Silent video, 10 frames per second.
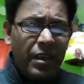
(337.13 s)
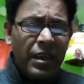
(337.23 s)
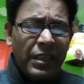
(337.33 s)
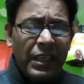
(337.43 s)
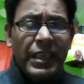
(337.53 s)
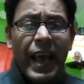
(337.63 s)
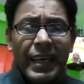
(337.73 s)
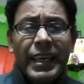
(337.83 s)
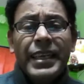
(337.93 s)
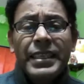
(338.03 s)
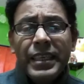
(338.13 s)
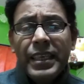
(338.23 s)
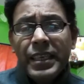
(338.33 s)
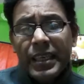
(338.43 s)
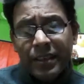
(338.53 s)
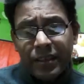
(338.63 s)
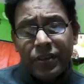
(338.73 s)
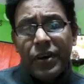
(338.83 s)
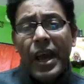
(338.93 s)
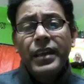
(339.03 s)
this can easily
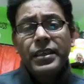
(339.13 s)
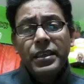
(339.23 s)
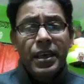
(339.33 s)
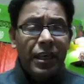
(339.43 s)
distract the